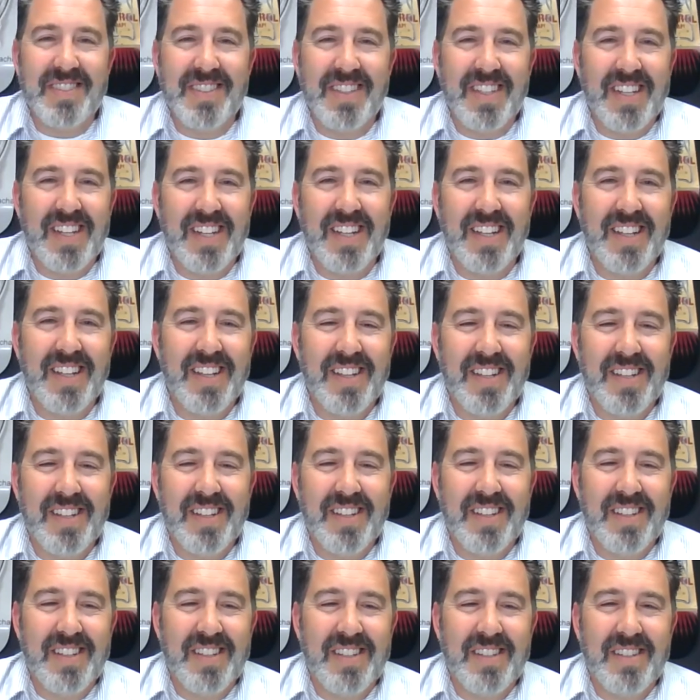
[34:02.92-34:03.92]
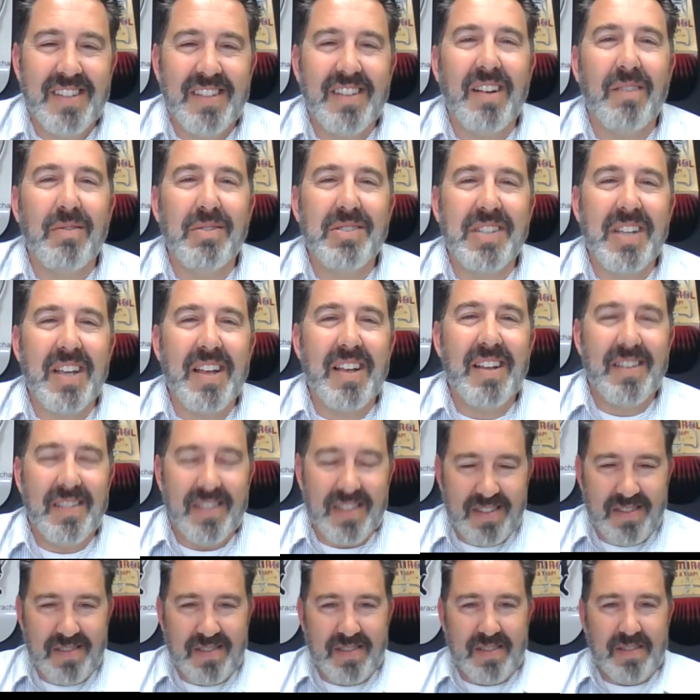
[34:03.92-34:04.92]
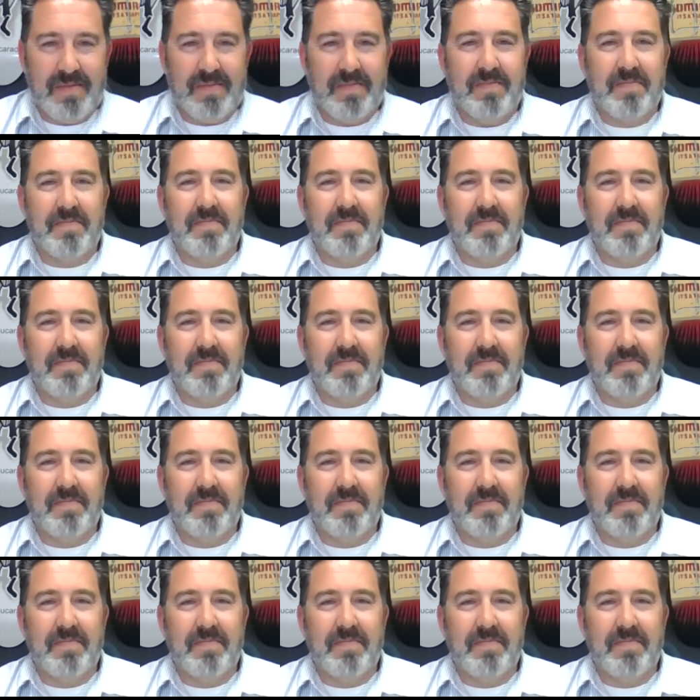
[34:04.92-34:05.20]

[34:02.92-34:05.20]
right on. Thanks a lot. Thanks for coming on.